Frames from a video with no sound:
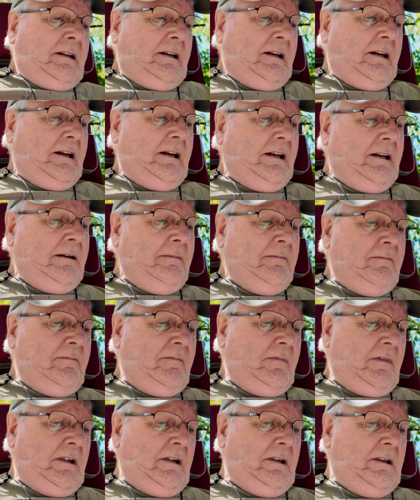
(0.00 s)

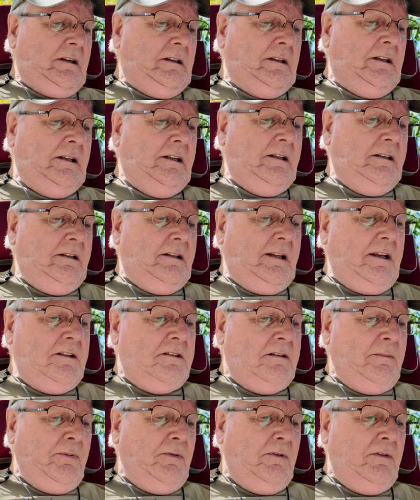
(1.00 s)
They
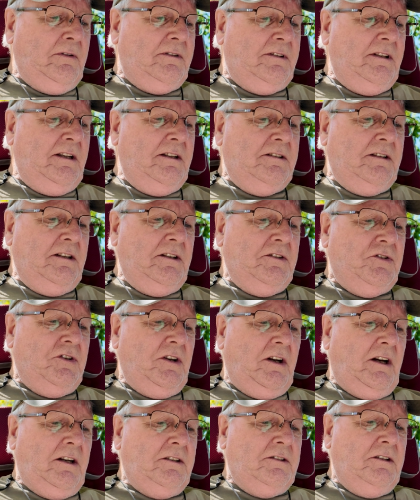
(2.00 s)
support DC
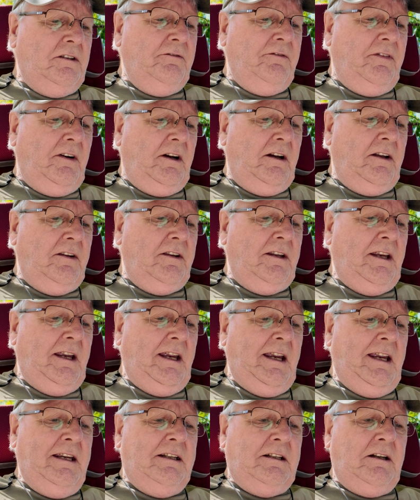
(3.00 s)
charging via the
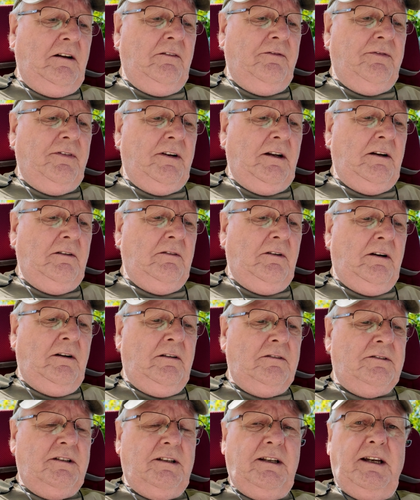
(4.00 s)
Ecoflow
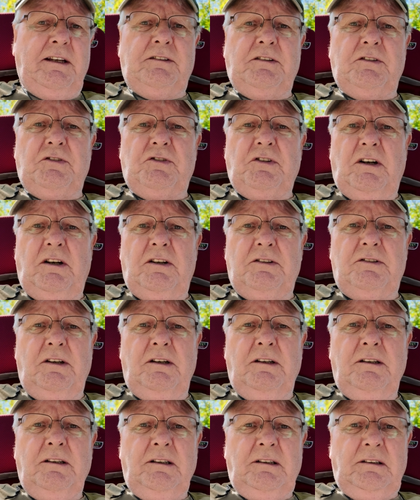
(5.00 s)
alternator
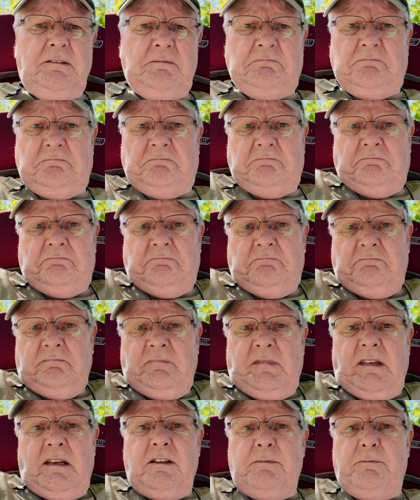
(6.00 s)
charger.
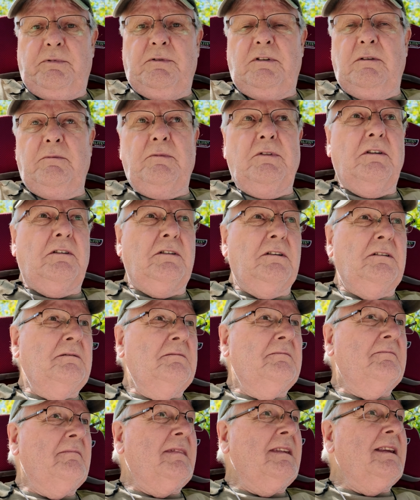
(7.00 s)
I presume you
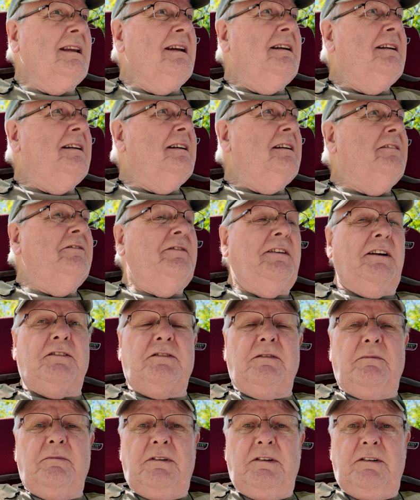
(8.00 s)
can
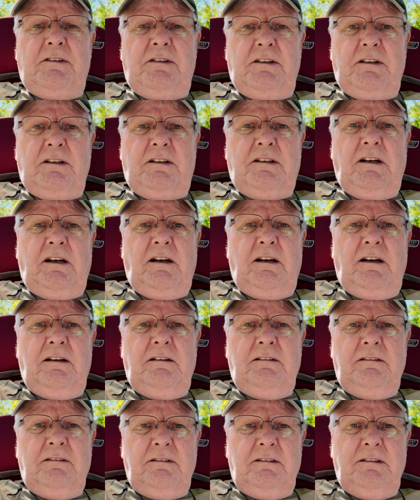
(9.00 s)
fix something to your
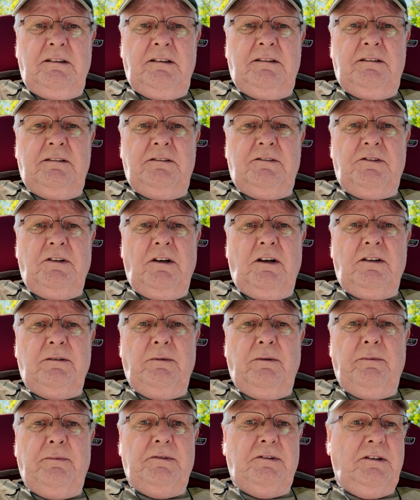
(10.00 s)
car and charge
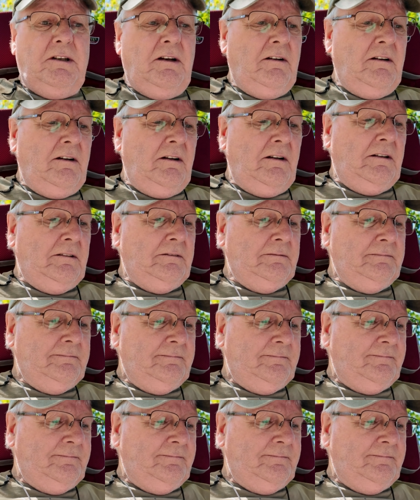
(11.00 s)
them up as you're going along.